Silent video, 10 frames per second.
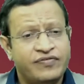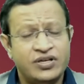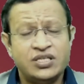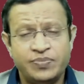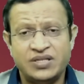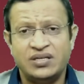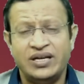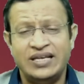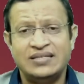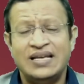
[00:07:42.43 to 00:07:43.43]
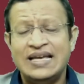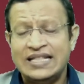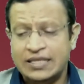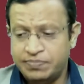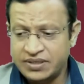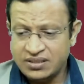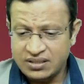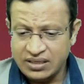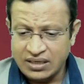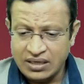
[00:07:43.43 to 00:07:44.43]
First person is the
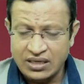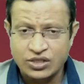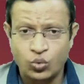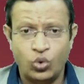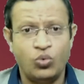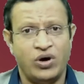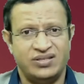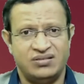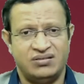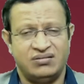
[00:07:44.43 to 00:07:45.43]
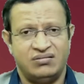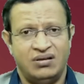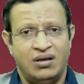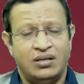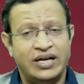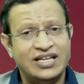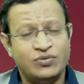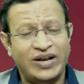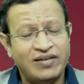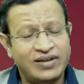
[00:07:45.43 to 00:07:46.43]
person hearing his own voices. It is
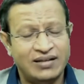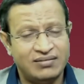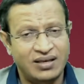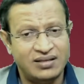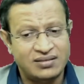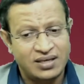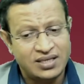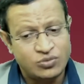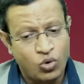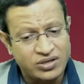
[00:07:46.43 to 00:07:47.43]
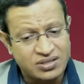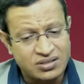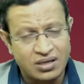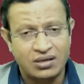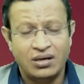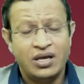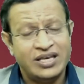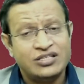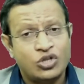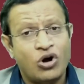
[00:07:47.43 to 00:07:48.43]
whenever he thinks, his voices are,
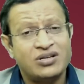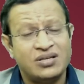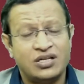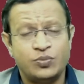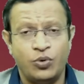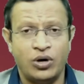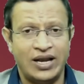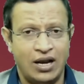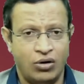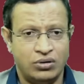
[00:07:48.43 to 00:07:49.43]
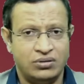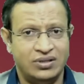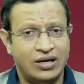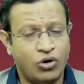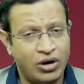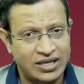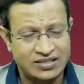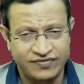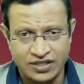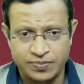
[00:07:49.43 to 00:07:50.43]
his thoughts are spoken aloud. They are called
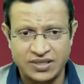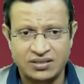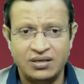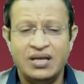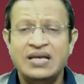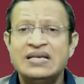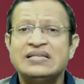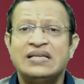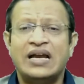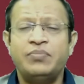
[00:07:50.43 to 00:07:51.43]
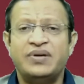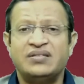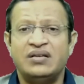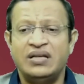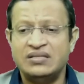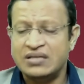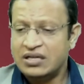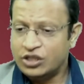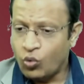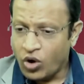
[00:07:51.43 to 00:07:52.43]
as first person. Second person is
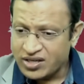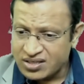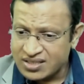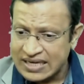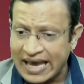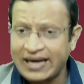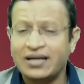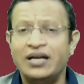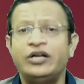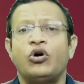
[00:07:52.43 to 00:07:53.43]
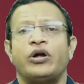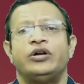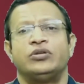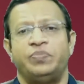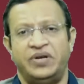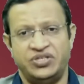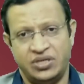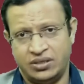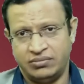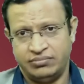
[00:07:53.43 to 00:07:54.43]
the voices directly talking to the
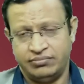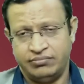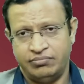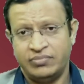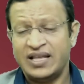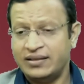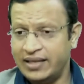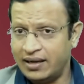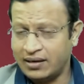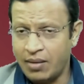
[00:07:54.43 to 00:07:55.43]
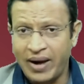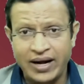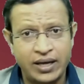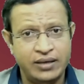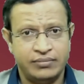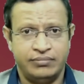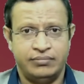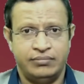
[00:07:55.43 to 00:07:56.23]
patient. They are commanding,